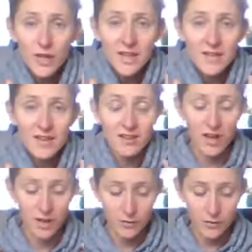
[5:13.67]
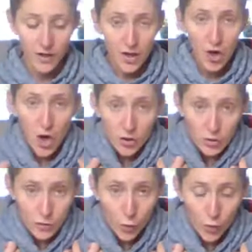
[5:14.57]
you're in this kind of
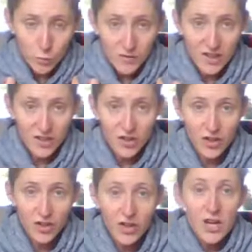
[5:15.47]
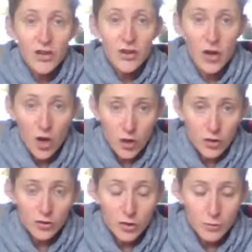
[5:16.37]
hunched forward position, your
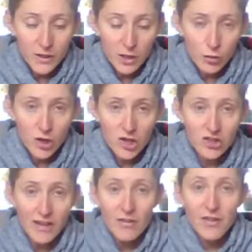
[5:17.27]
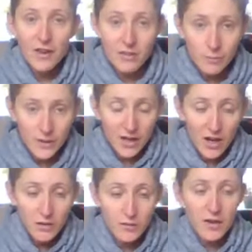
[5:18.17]
lungs are a bit crushed, everything's a bit
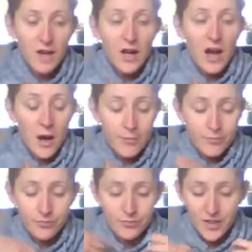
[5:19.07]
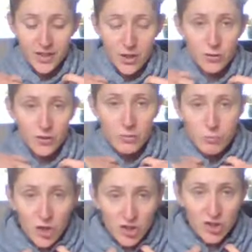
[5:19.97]
kind of
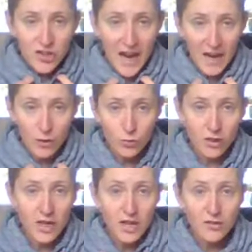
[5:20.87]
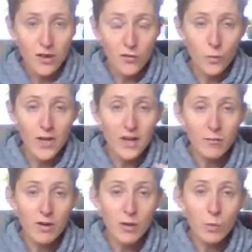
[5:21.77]
smushed down. So if we can
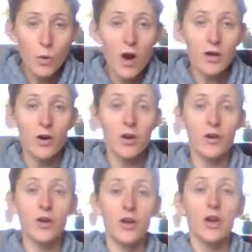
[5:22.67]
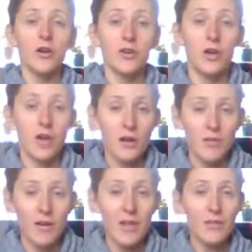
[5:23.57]
really work on kind
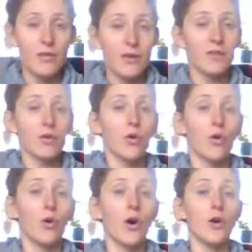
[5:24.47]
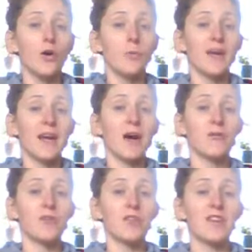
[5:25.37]
of lengthening the core, opening out
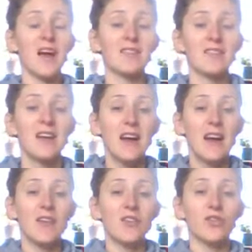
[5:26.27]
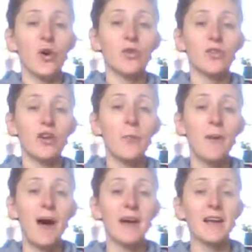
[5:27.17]
through the chest, letting the shoulders come
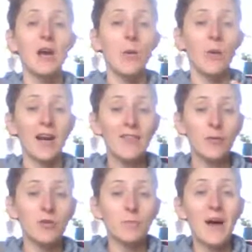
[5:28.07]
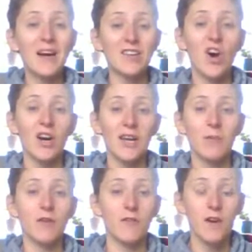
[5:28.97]
back, we're going to have a much better time
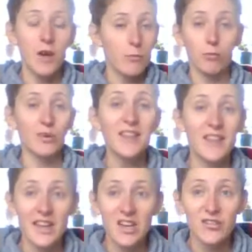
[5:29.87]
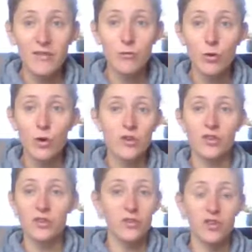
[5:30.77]
of breathing in general and
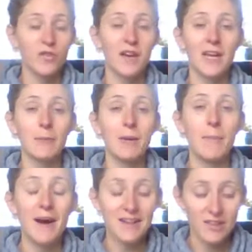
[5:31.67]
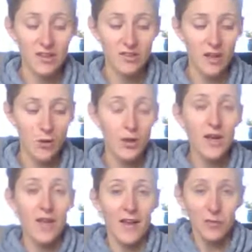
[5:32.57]
just feeling a bit better. So
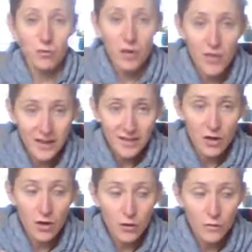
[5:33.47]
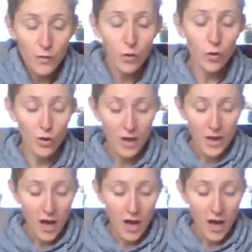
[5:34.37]
that's one of the things I look for.